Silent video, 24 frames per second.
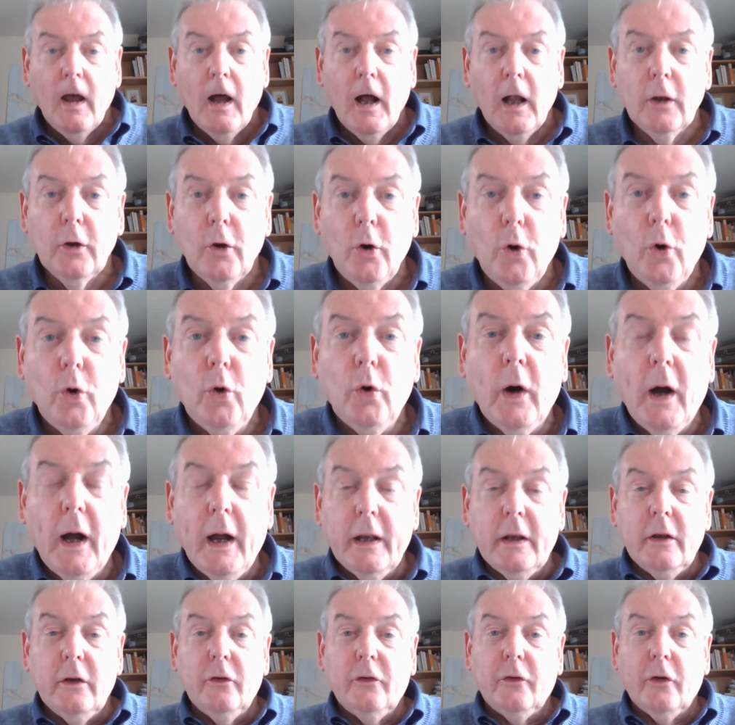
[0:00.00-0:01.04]
Hello
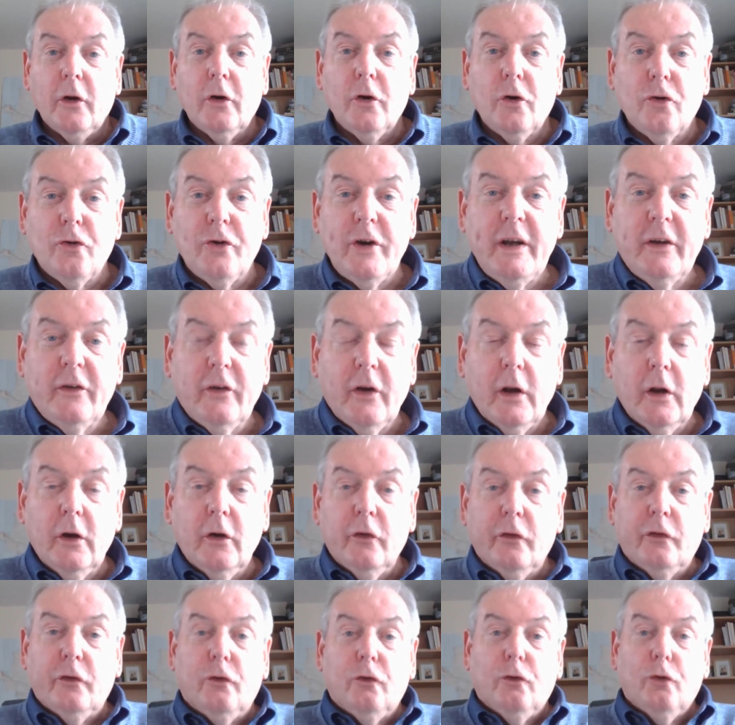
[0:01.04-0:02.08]
and
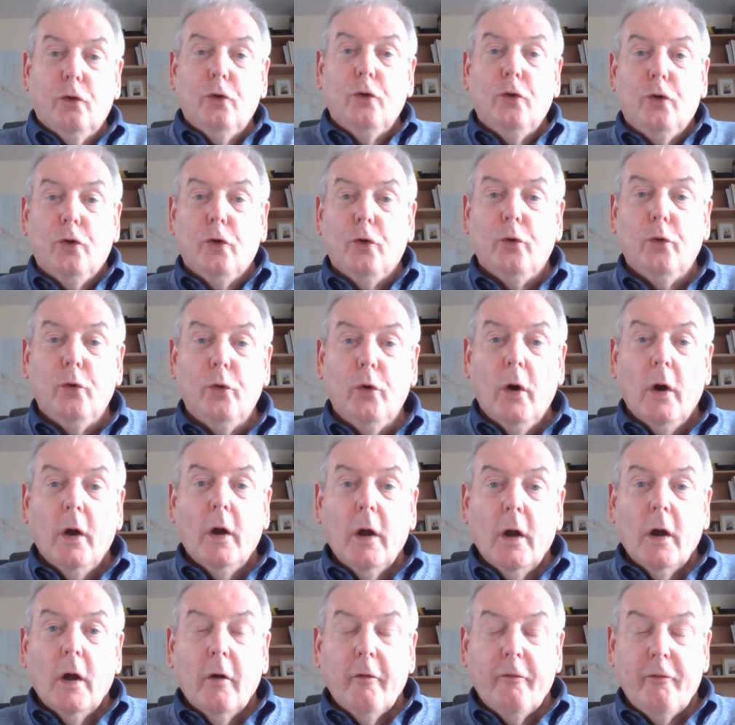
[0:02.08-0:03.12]
greetings to you
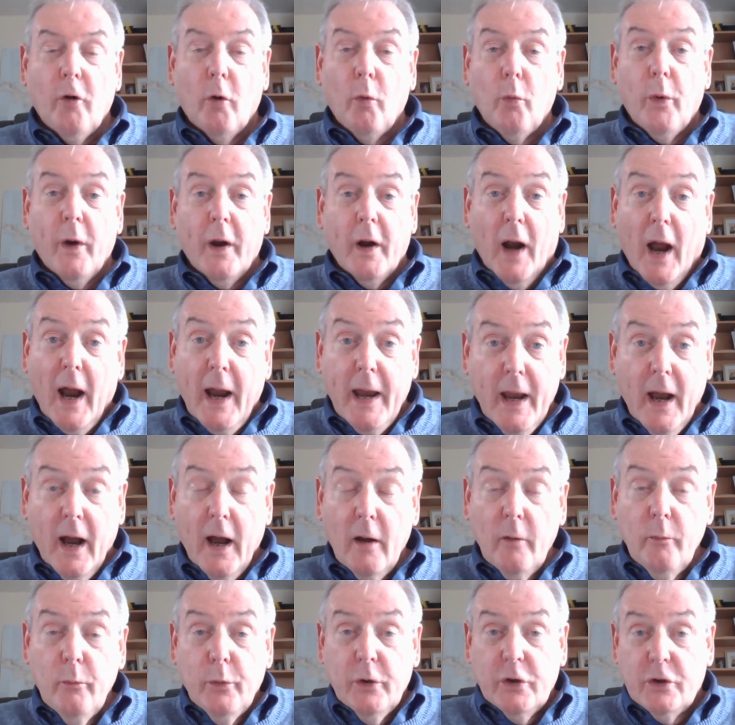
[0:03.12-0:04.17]
from where I
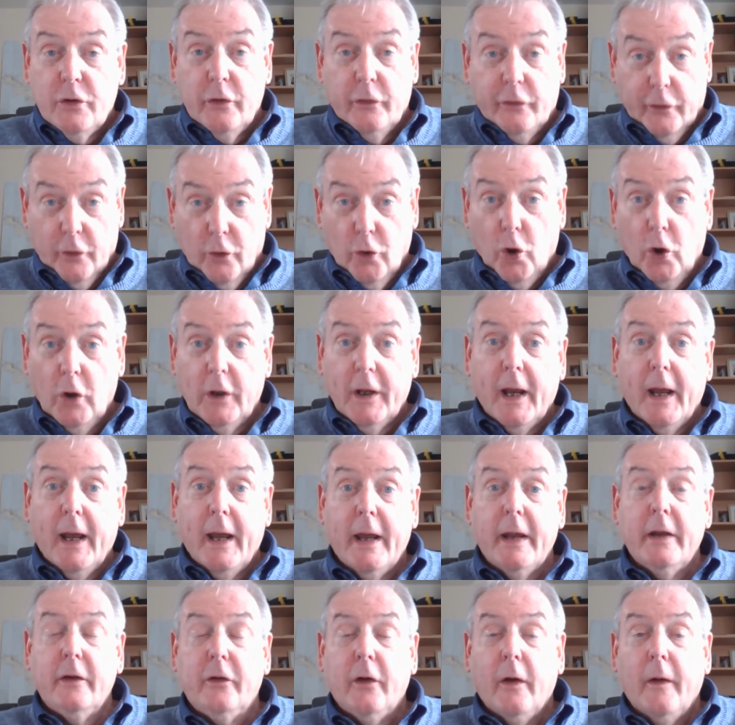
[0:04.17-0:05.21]
am, which is in
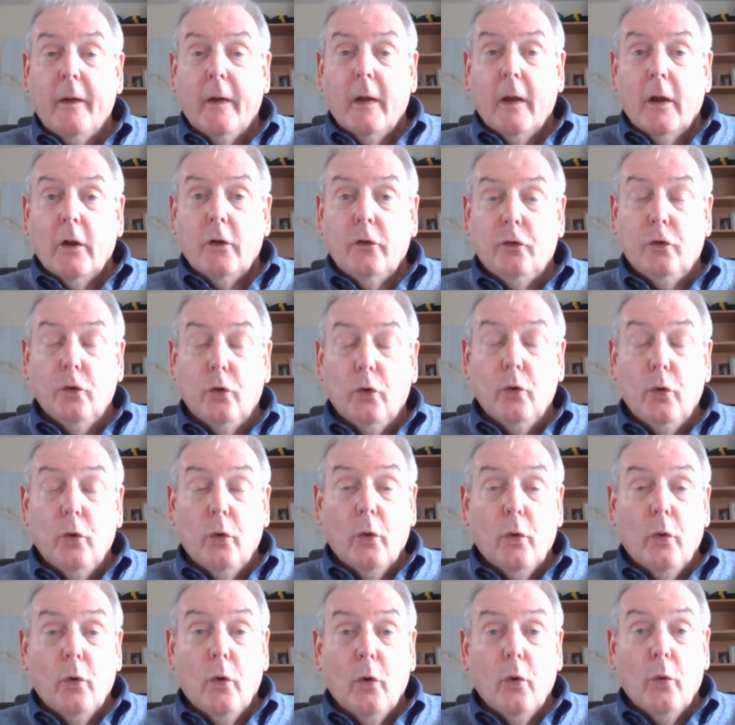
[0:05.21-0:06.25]
Holyhead,
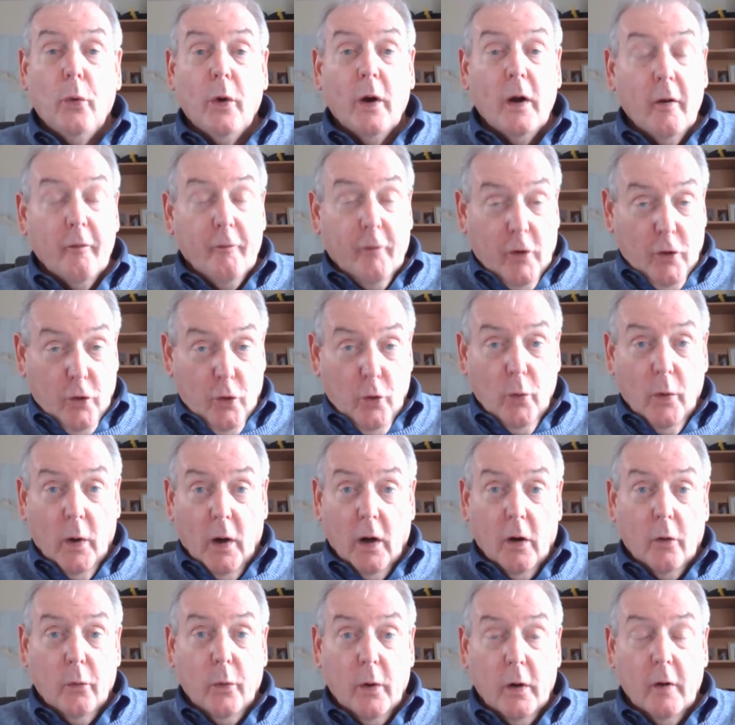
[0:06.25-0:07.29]
to wherever you
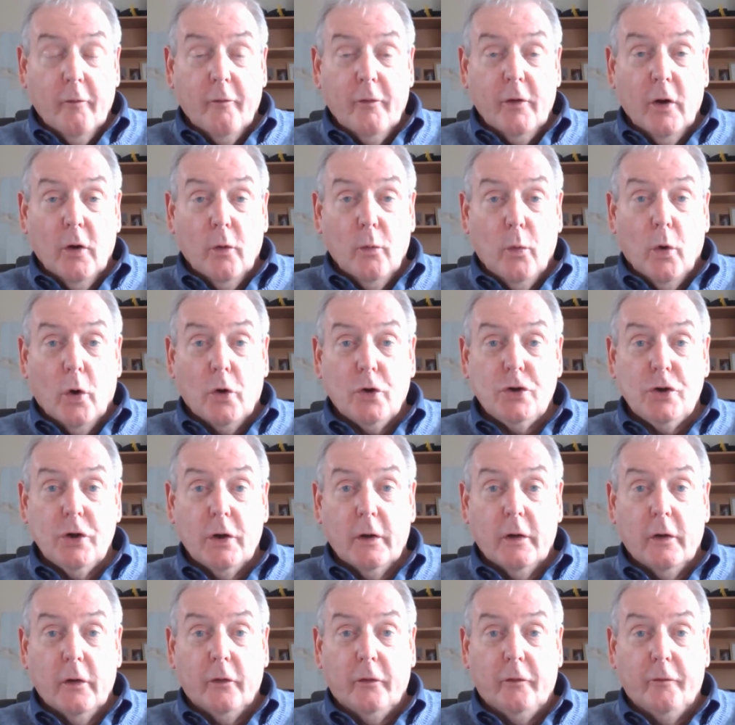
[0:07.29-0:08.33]
are, wherever you're watching
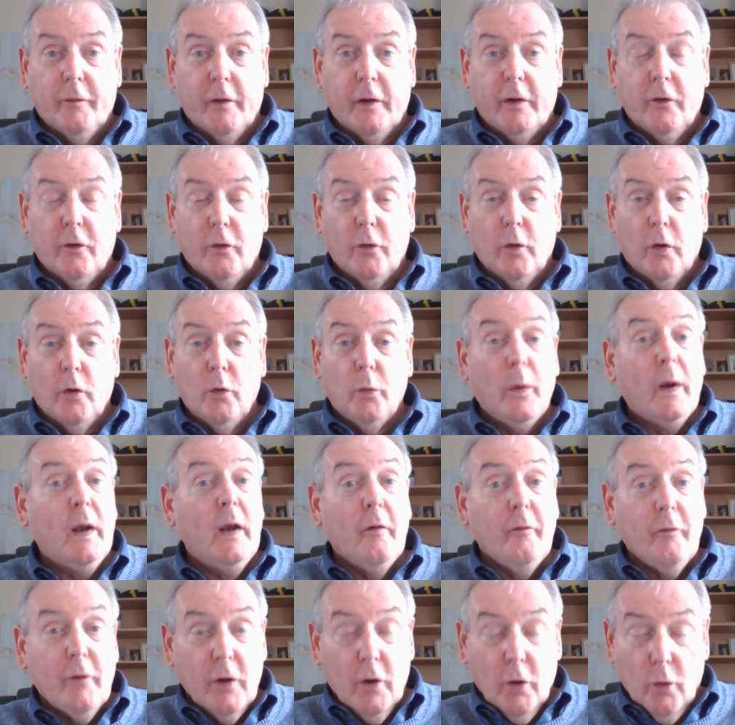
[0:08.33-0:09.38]
this video and
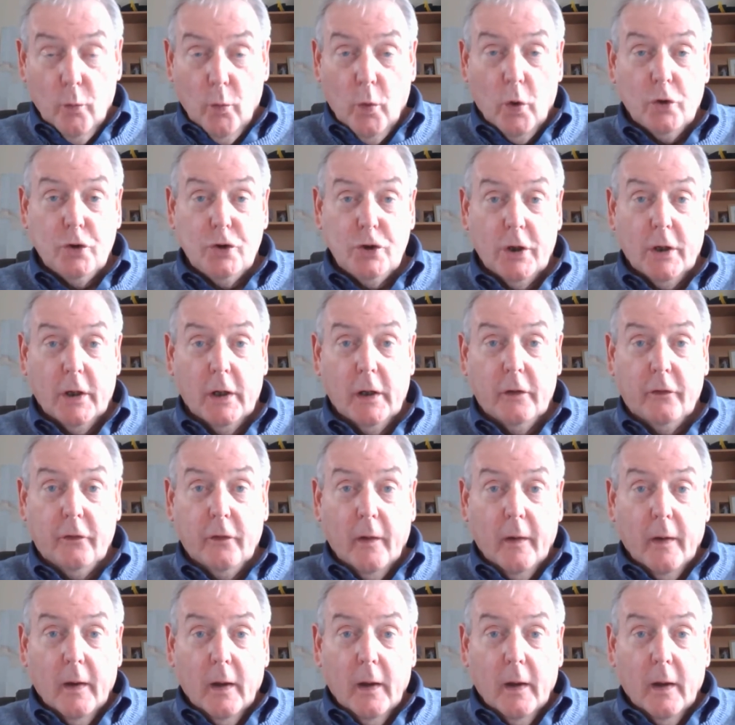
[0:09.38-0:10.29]
whenever you're watching it.